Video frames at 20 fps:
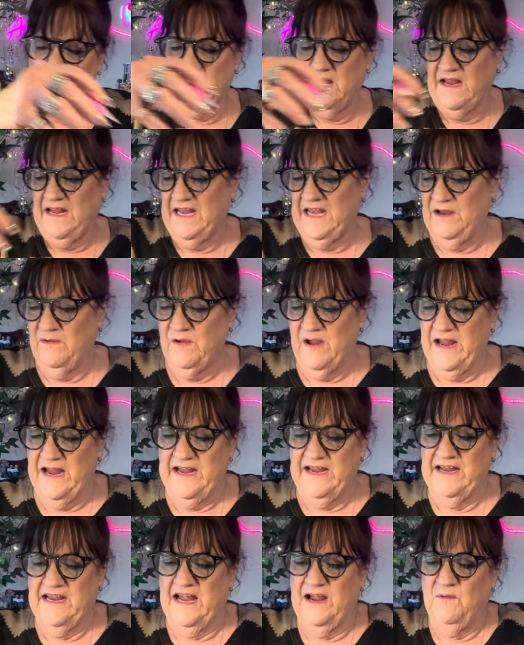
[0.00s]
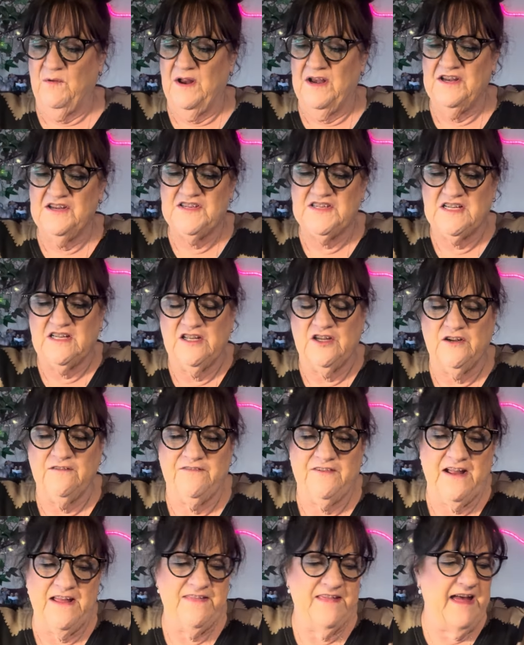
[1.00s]
anyway, I wanted to
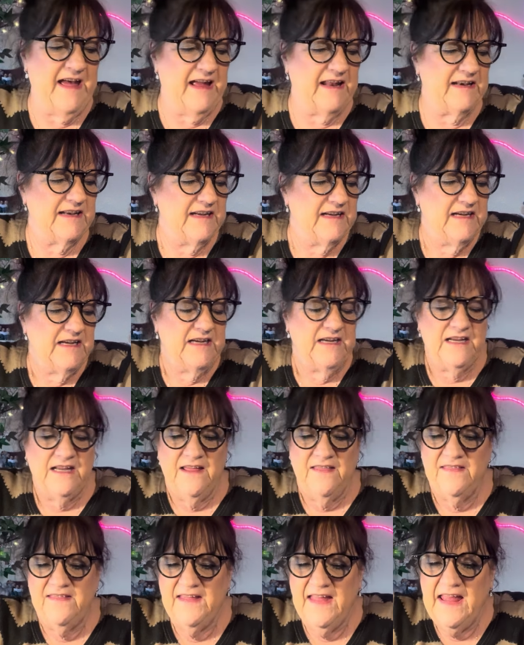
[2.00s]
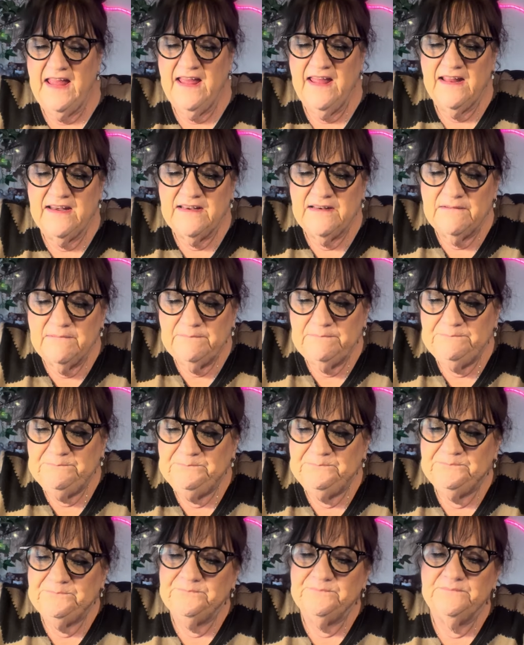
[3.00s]
clarify that. Then
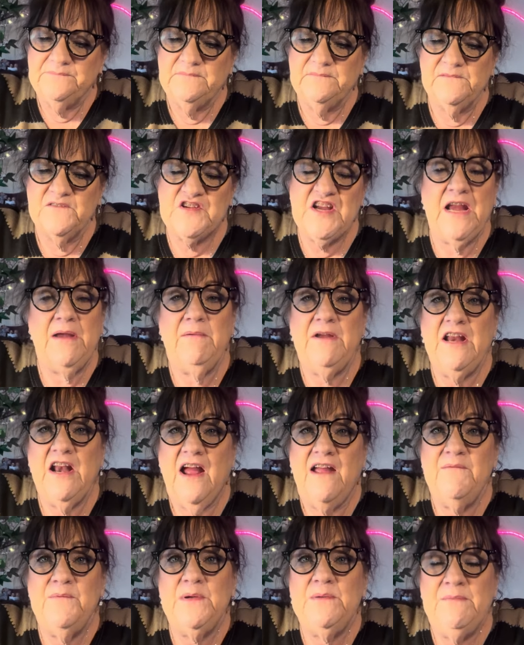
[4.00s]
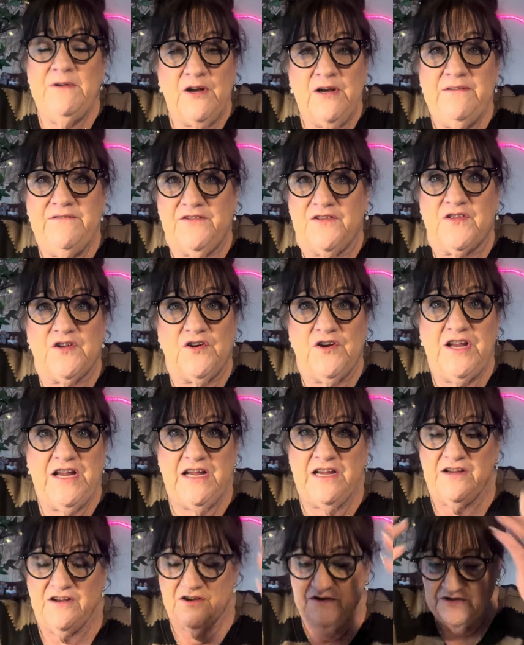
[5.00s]
Jamie and I have been married for 30
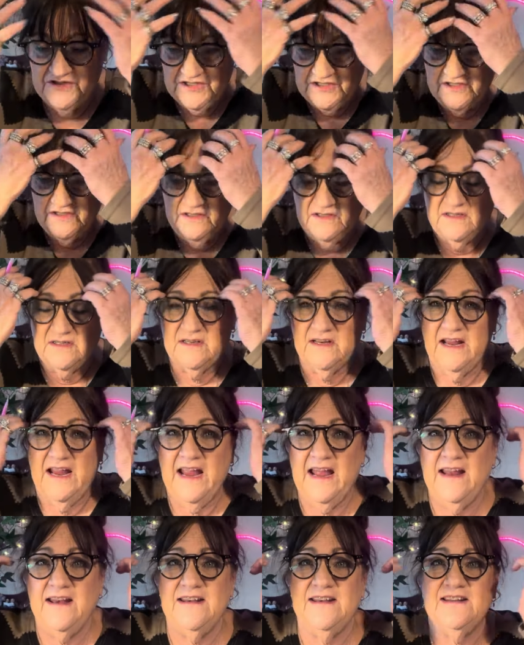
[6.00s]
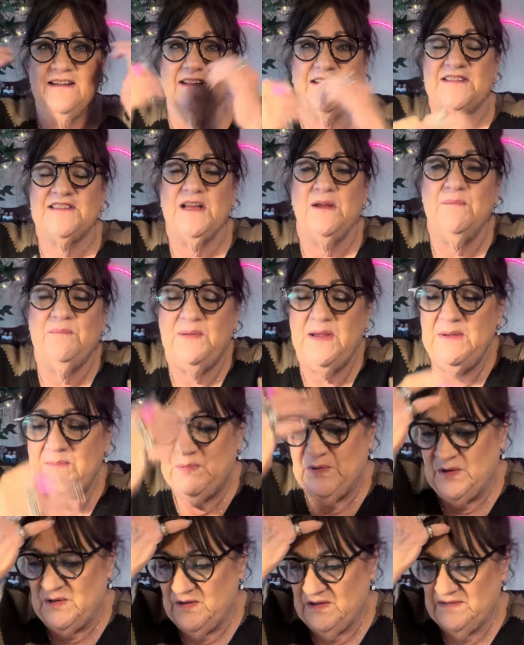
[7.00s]
years. And some
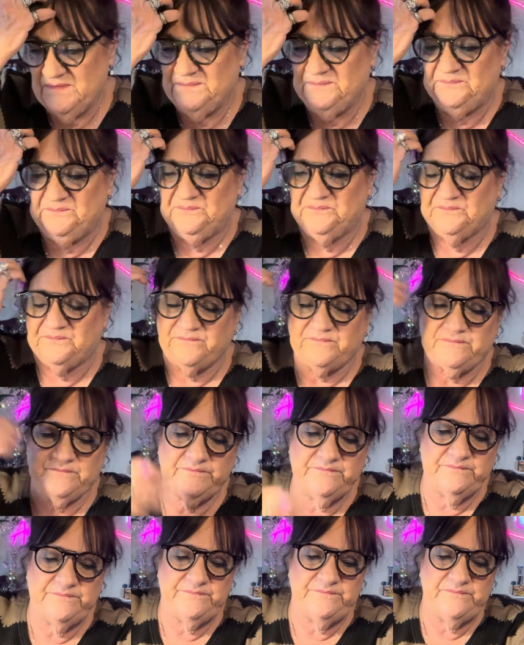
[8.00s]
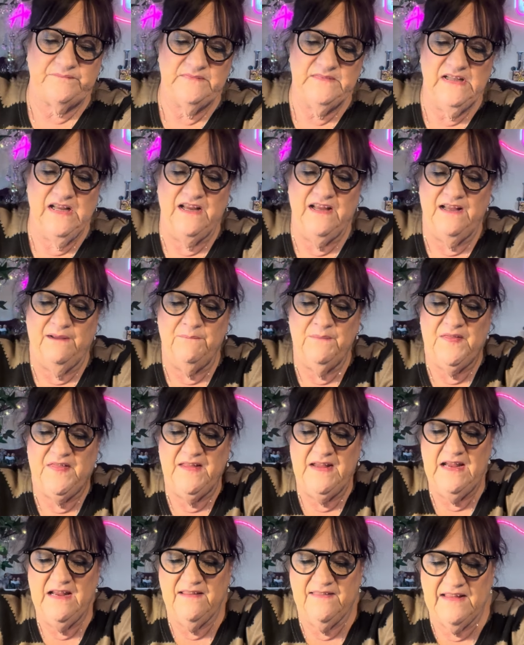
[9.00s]
people
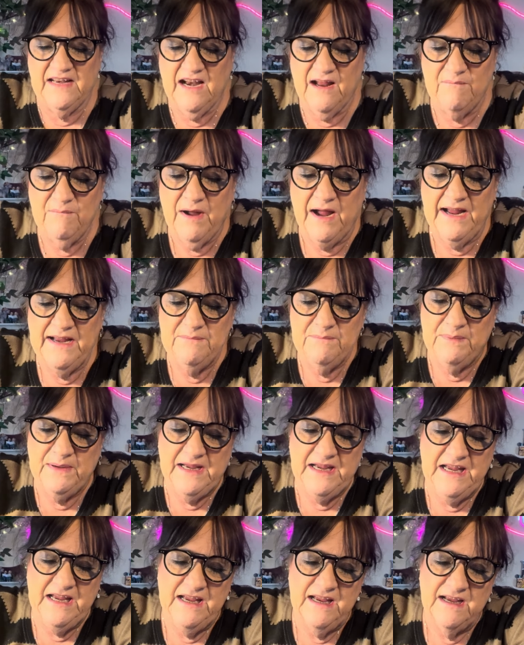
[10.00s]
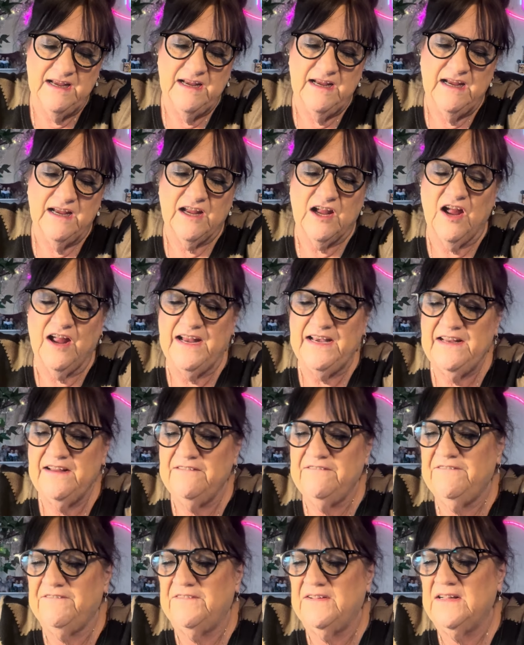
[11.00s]
think that I might be kind
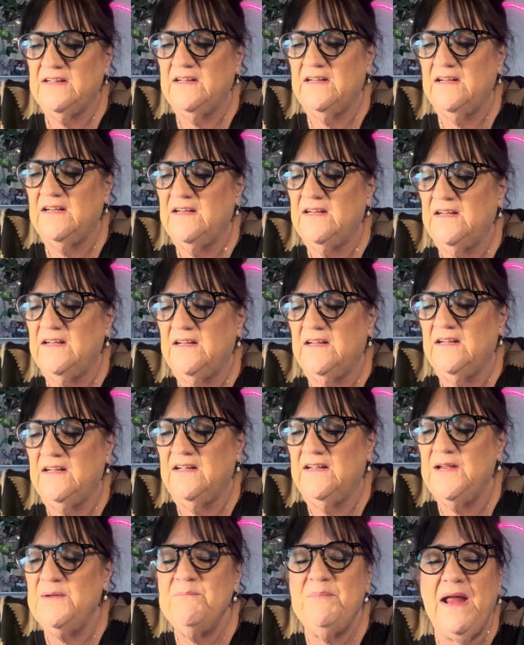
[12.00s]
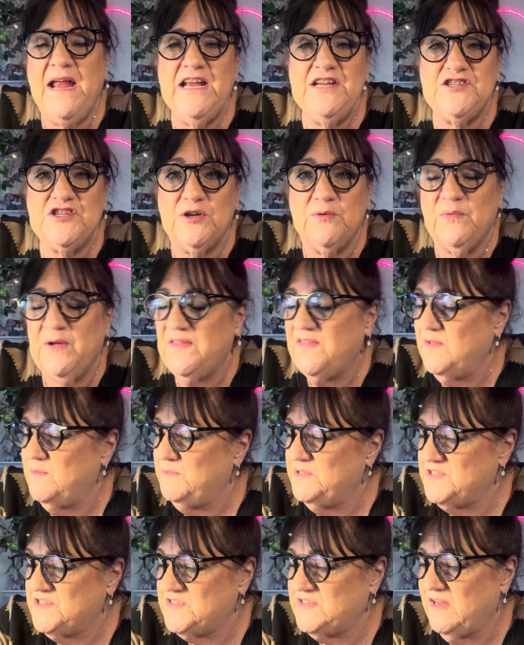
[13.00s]
of impatient with him
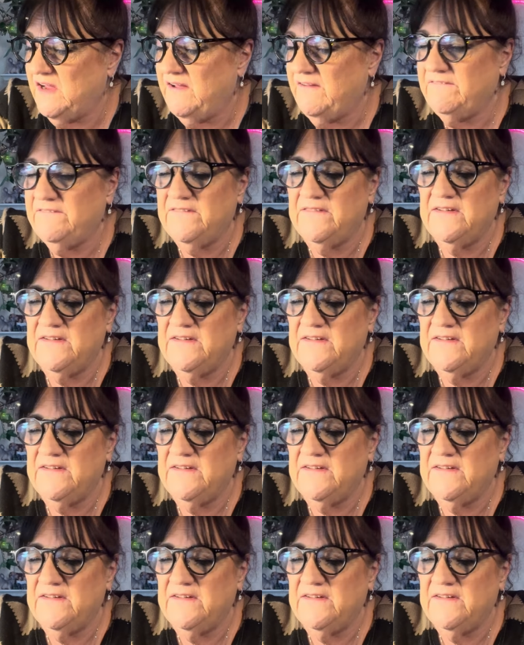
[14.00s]
and stuff.